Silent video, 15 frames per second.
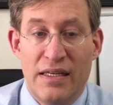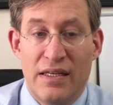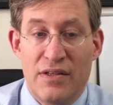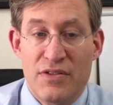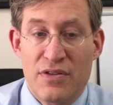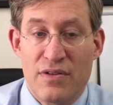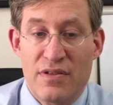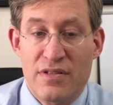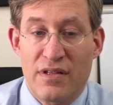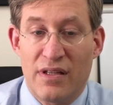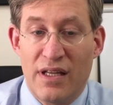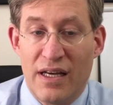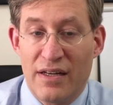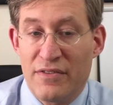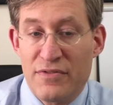So there's a
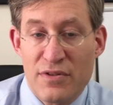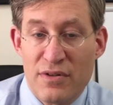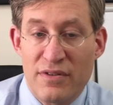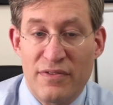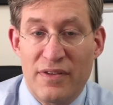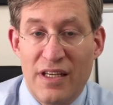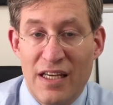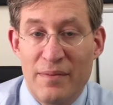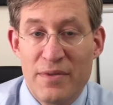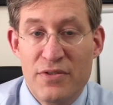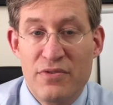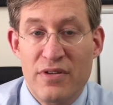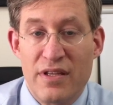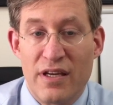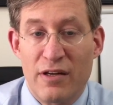lot of sort of
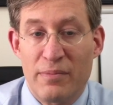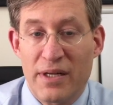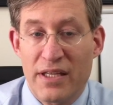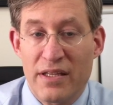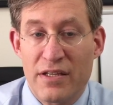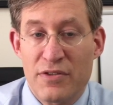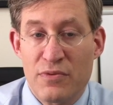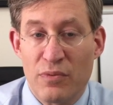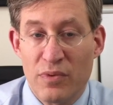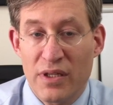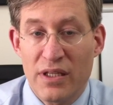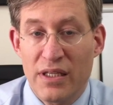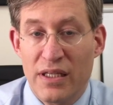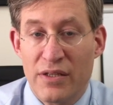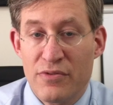chemistry there, but I think it's
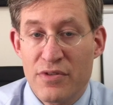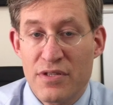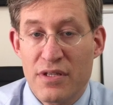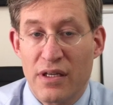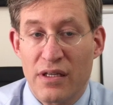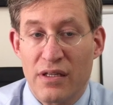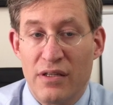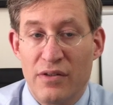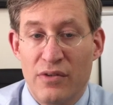really interesting,